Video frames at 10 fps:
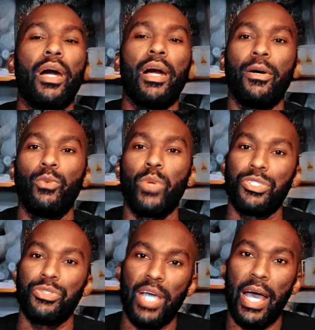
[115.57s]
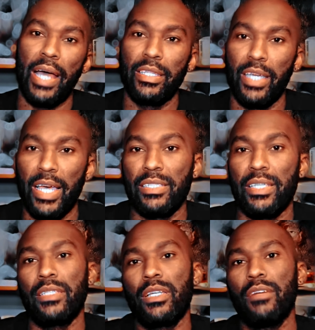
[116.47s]
What You Got, the
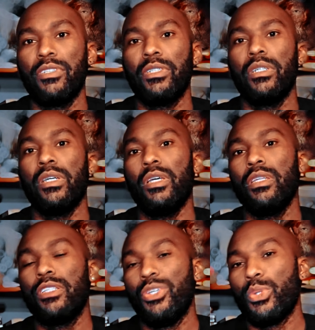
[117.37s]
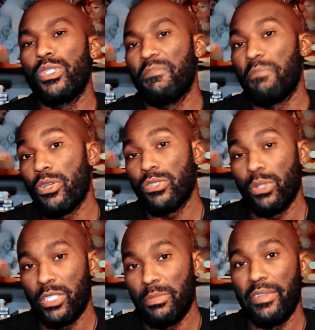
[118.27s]
essays cover the use of
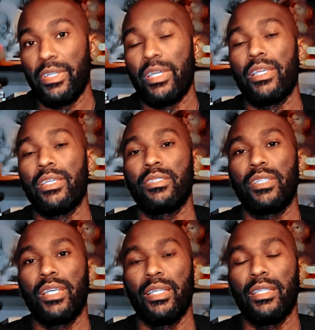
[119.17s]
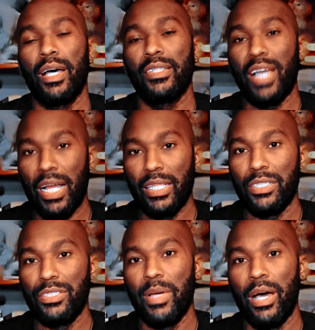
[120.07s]
personal experience and
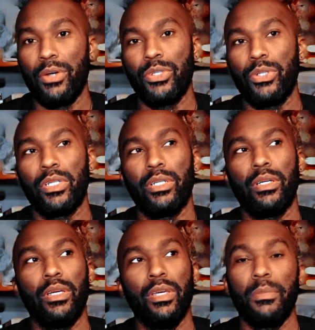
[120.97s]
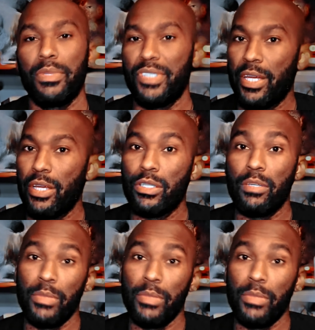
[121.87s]
knowledge about your particular